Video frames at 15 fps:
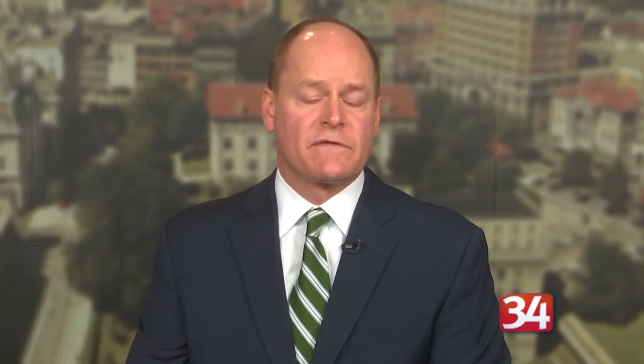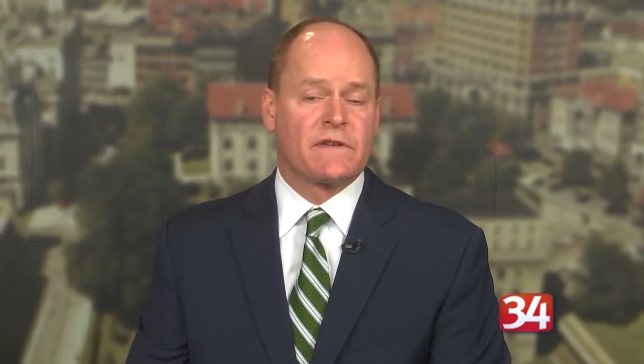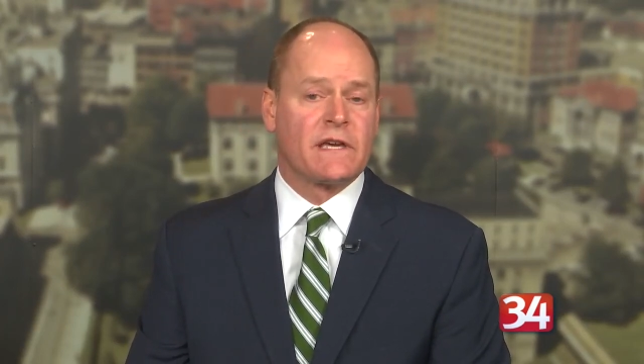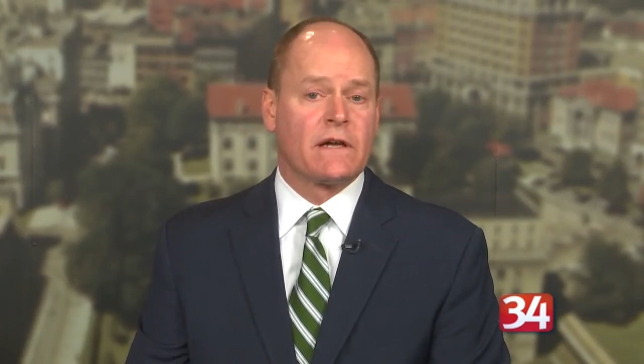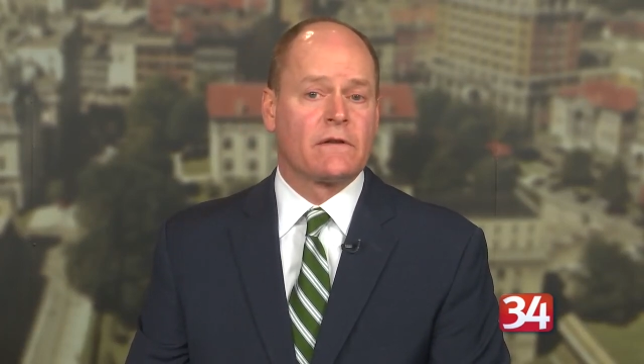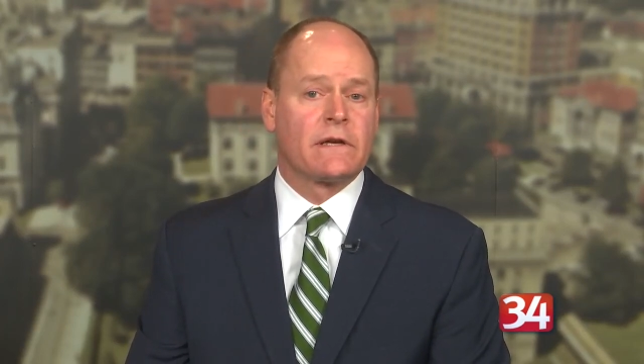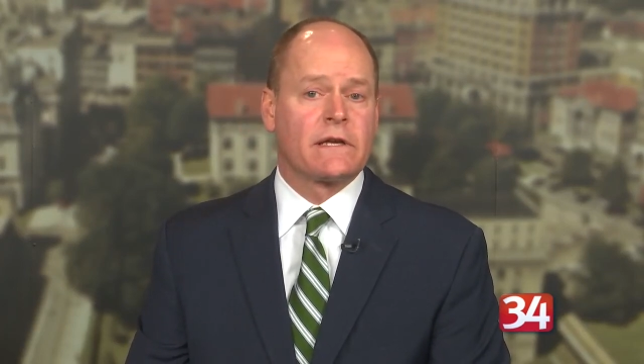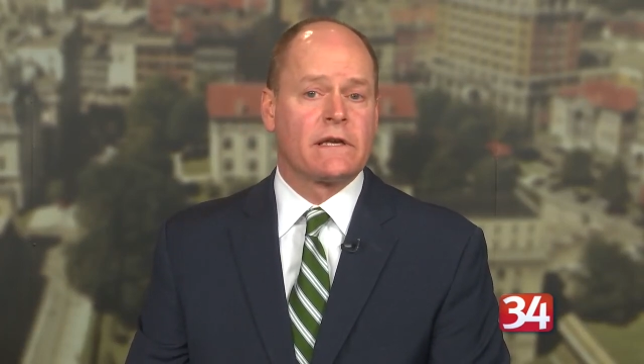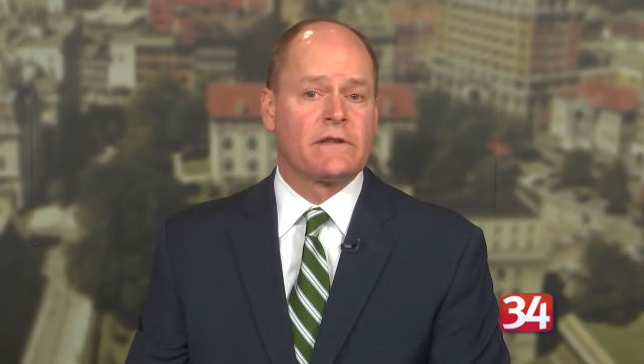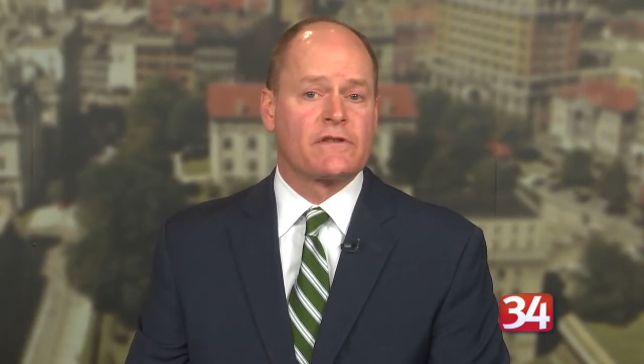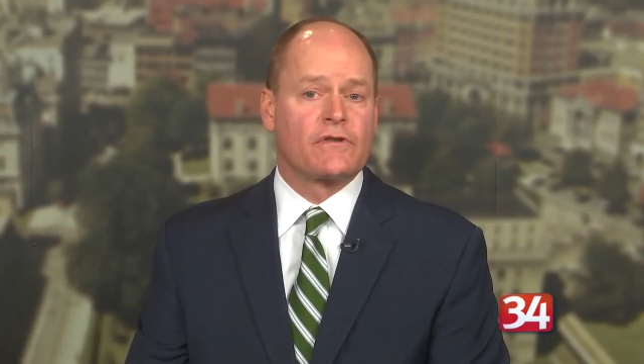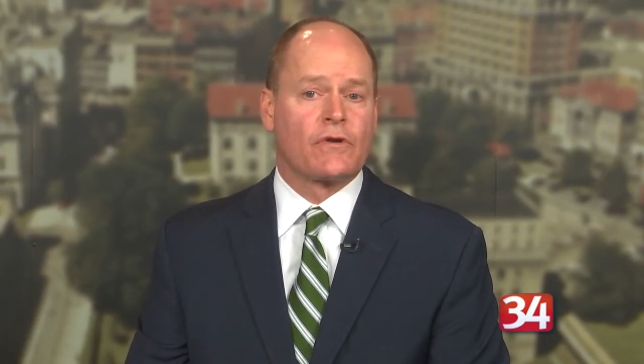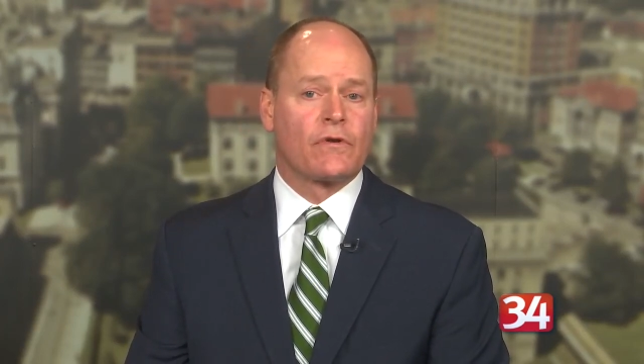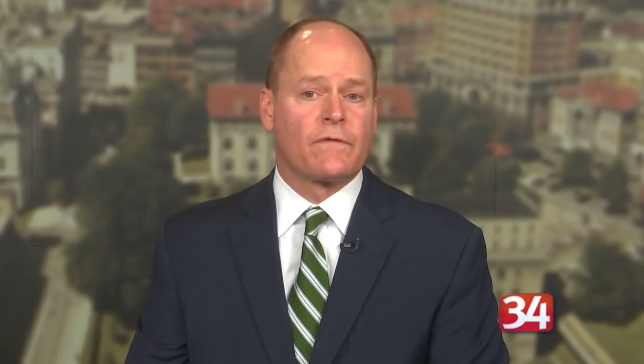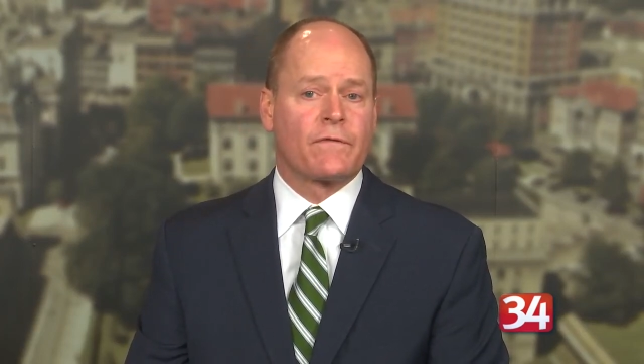of killing his
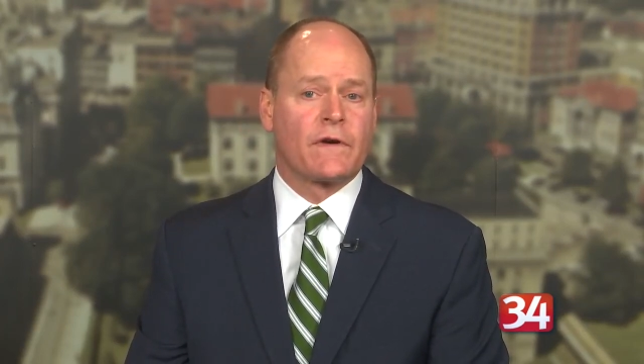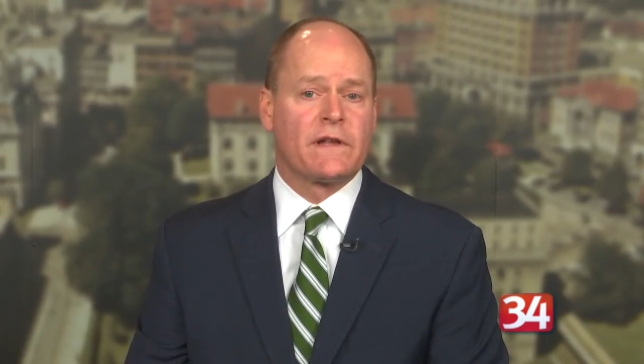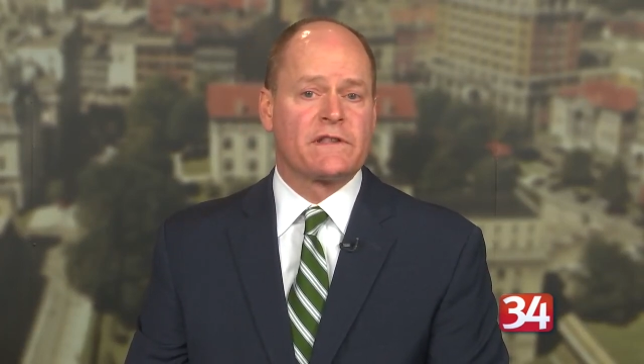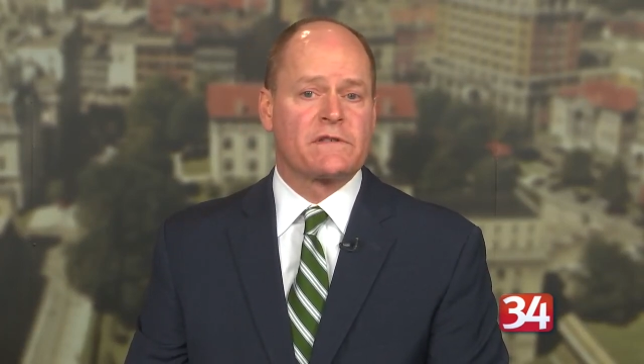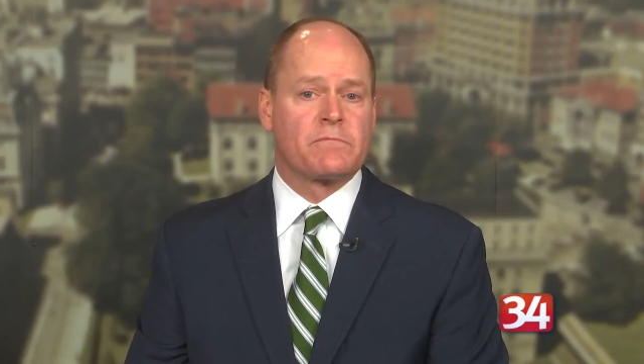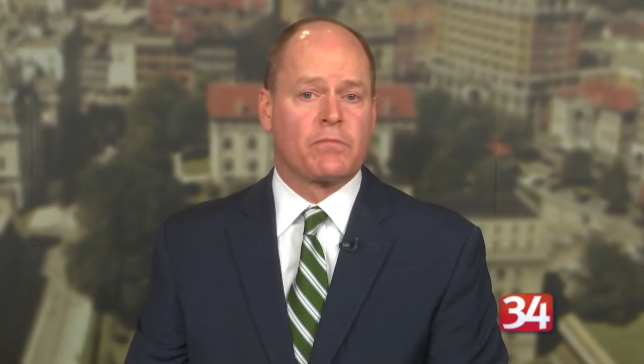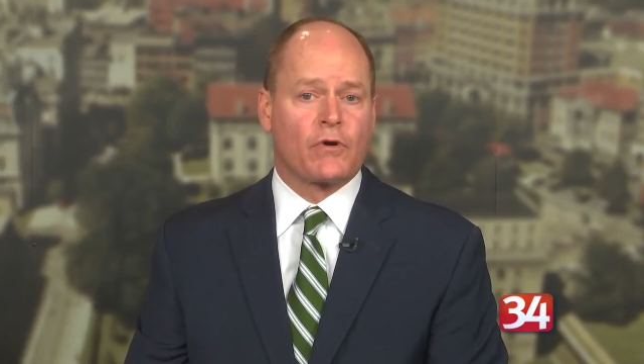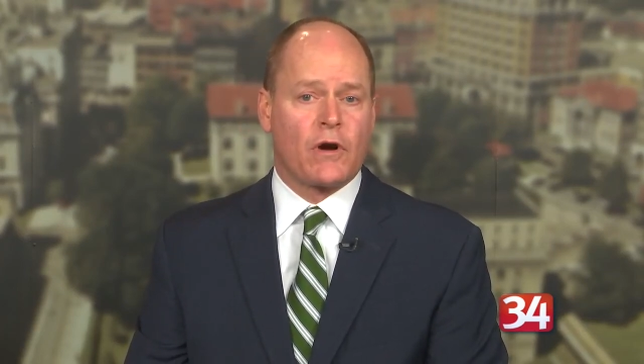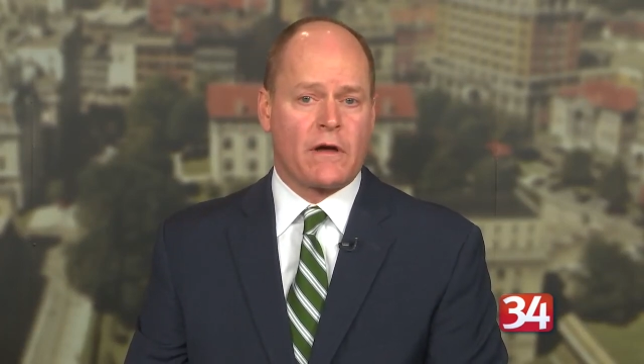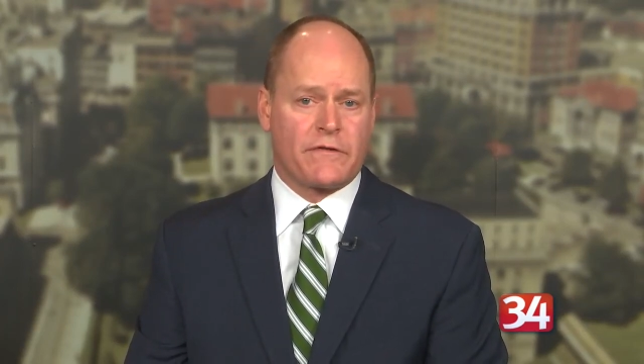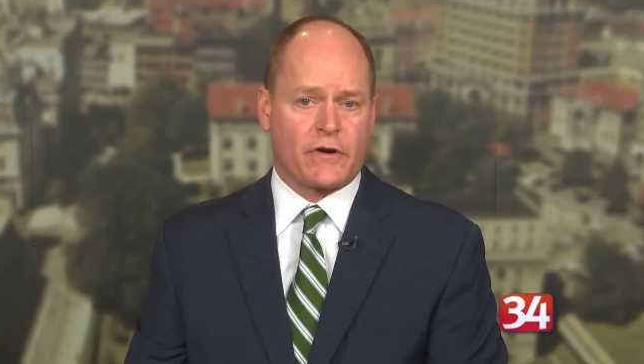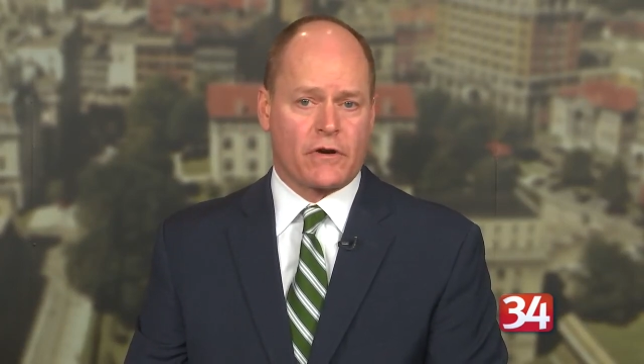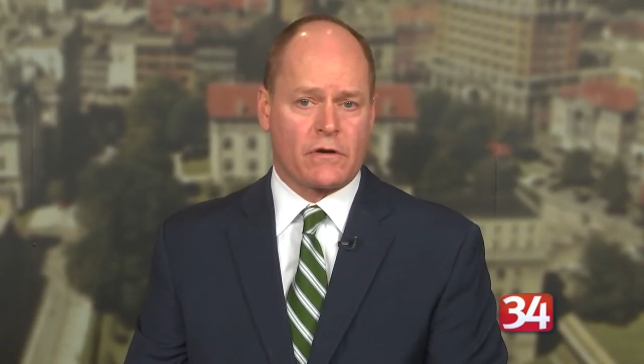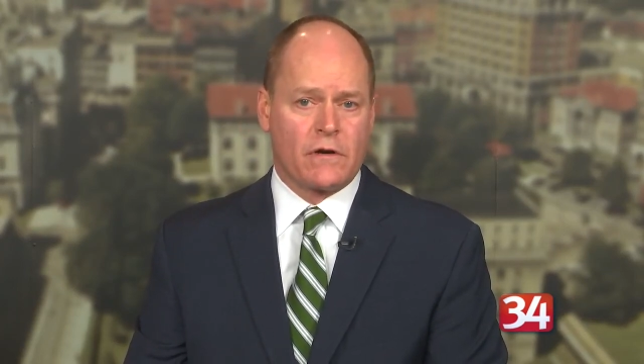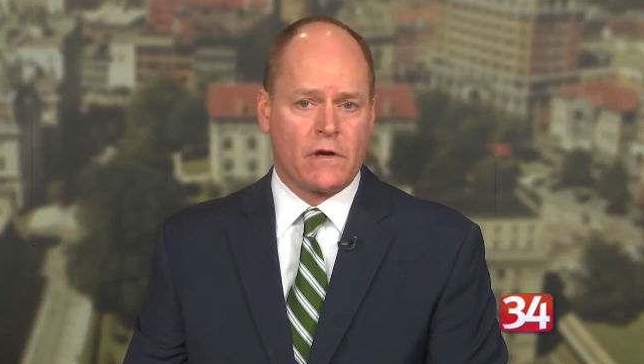girlfriend's
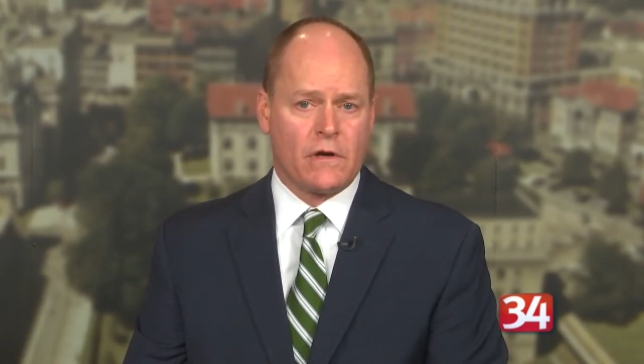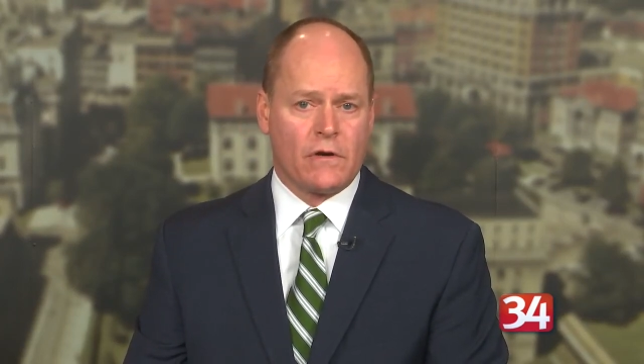brother